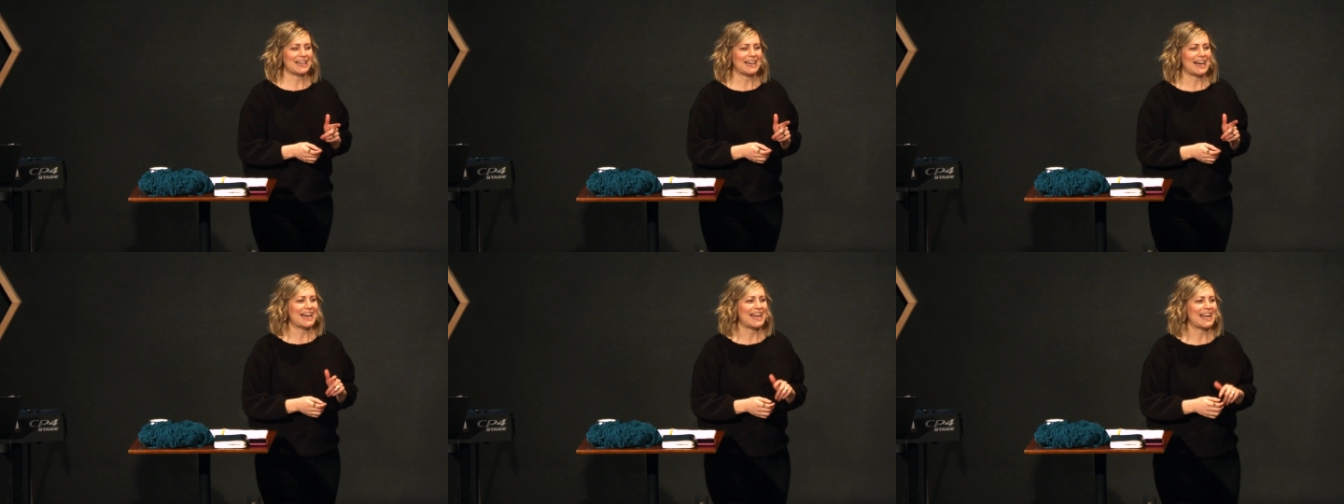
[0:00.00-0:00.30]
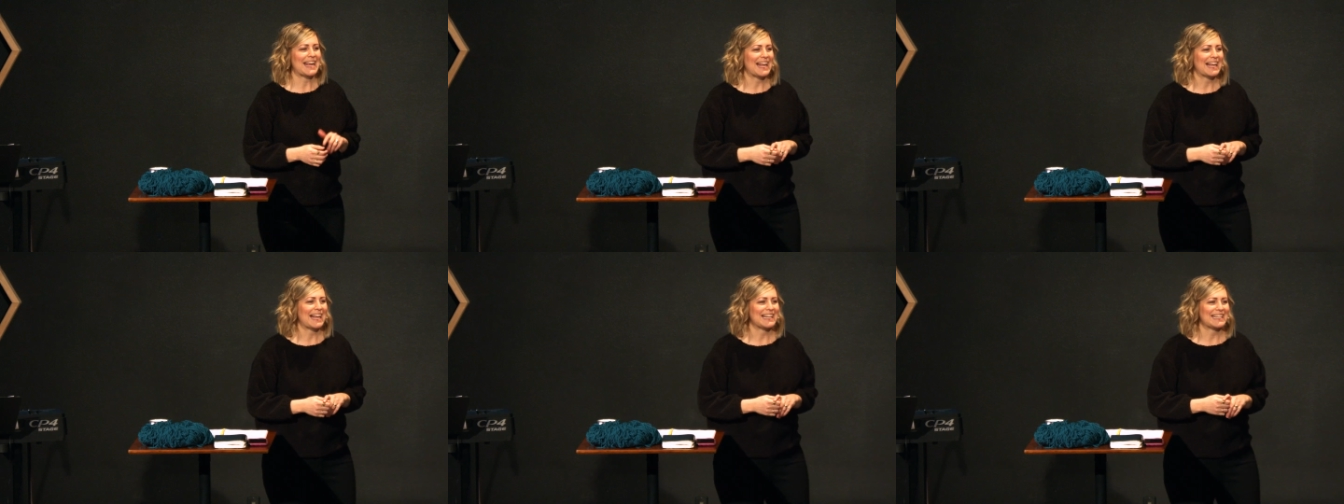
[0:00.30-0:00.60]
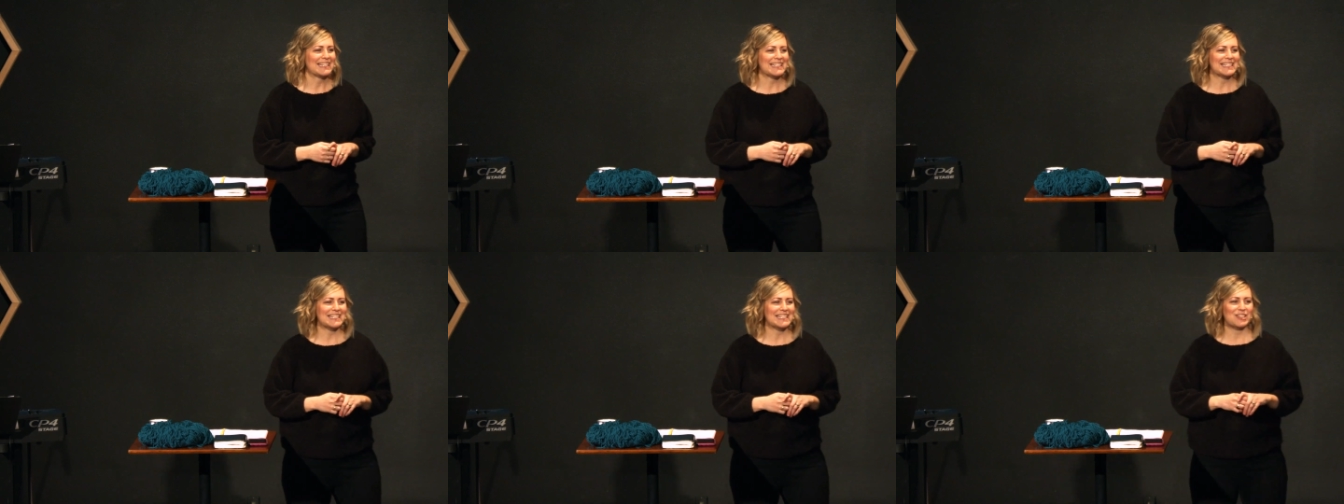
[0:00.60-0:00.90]
and I,
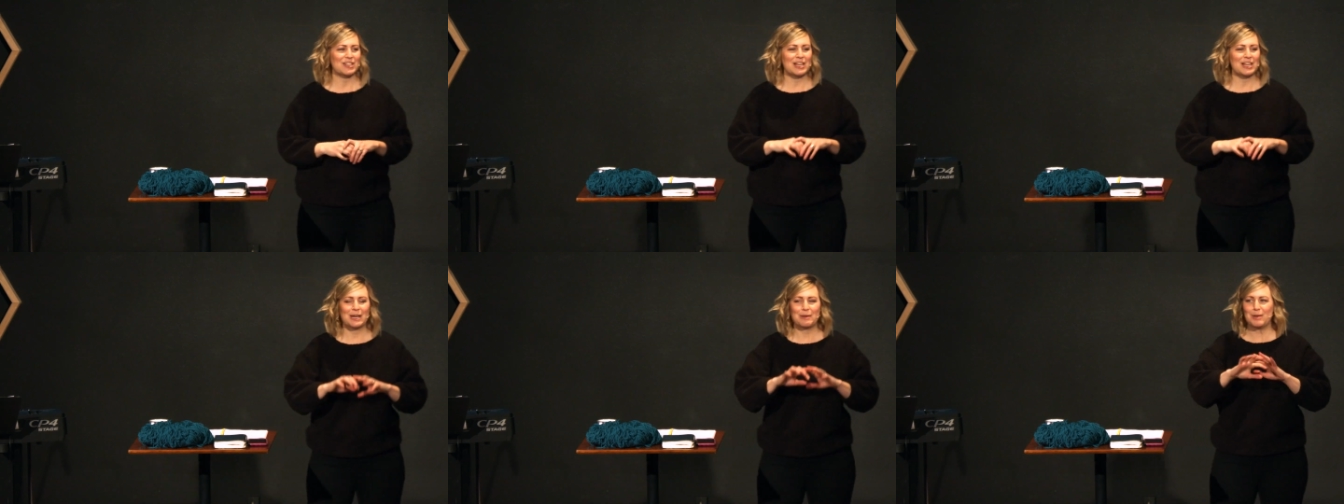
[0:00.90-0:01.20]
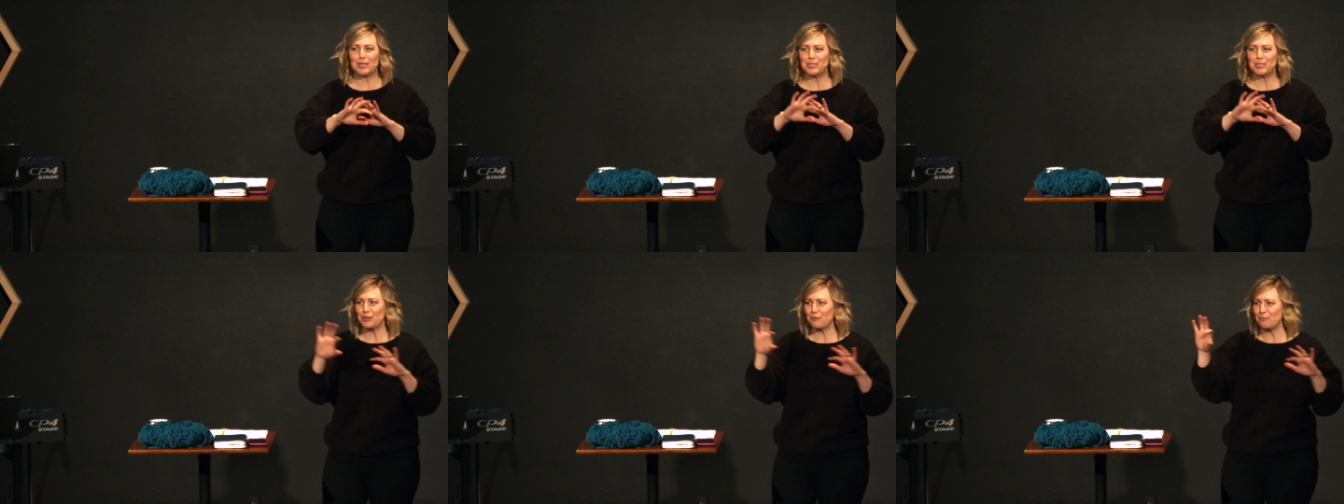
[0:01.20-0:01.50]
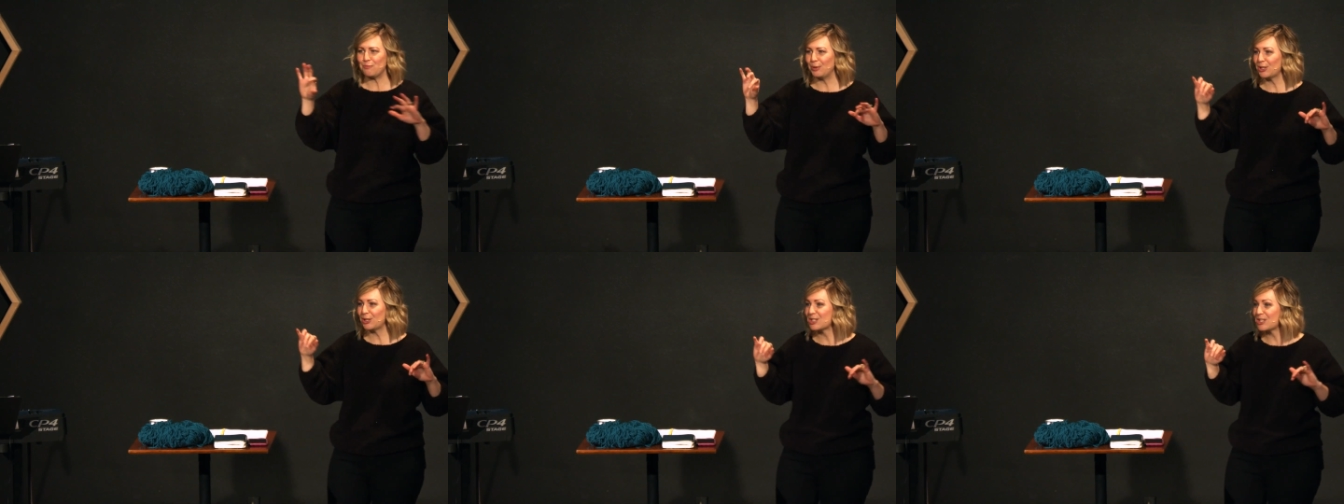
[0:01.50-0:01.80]
and she had a bunch
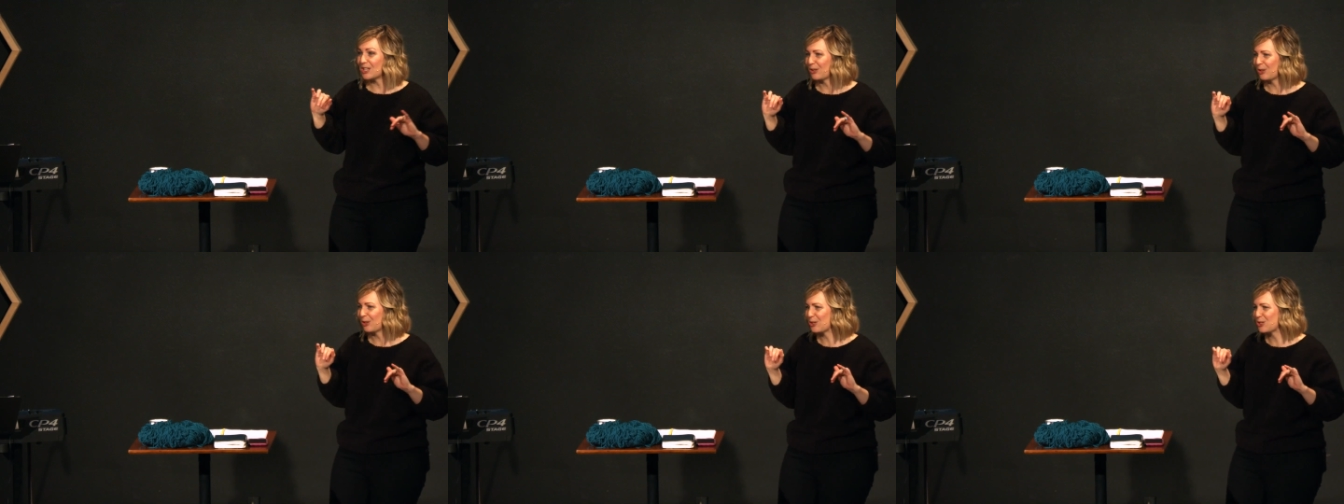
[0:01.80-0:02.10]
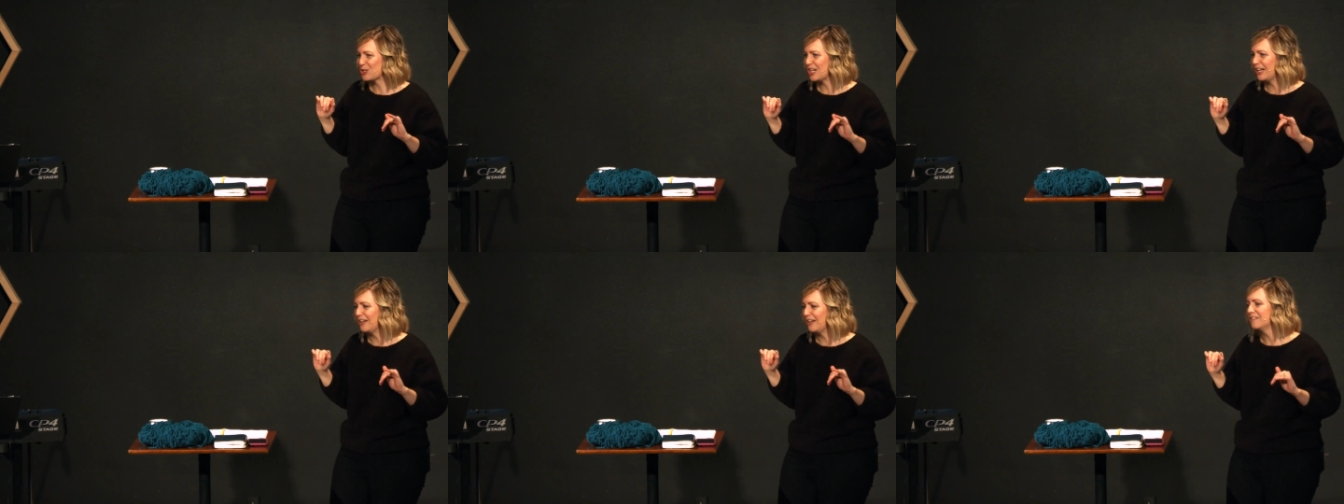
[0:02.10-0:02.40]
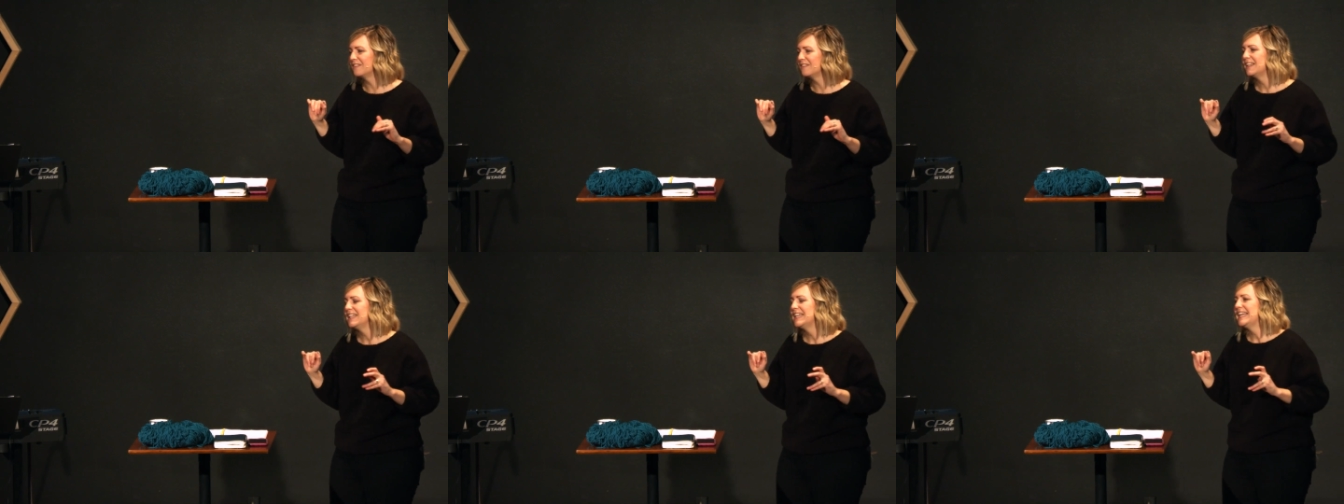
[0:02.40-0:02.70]
of books on her
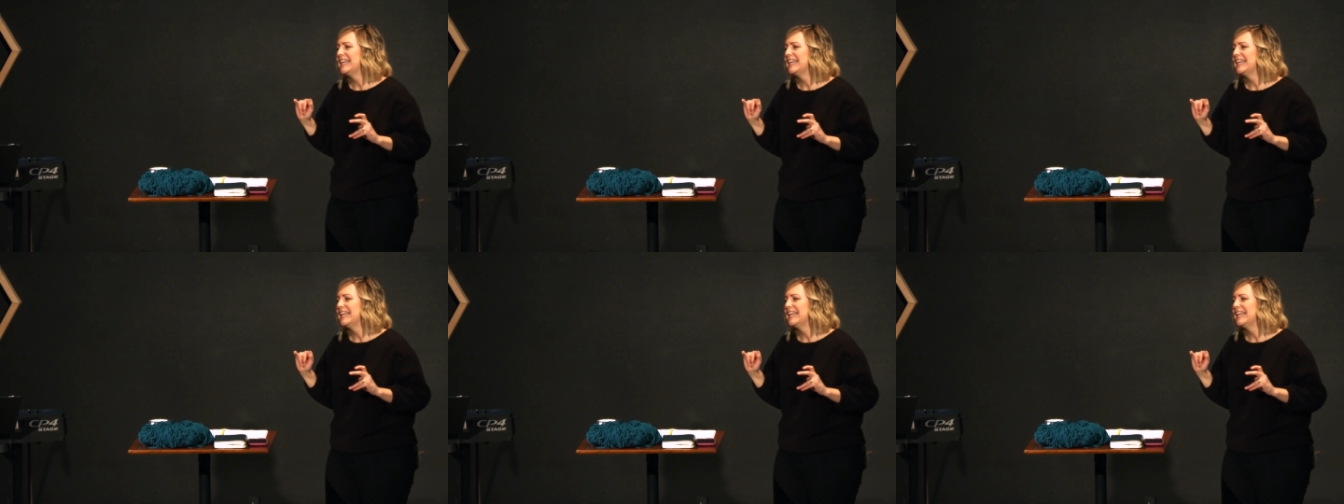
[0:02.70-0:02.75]
shelf.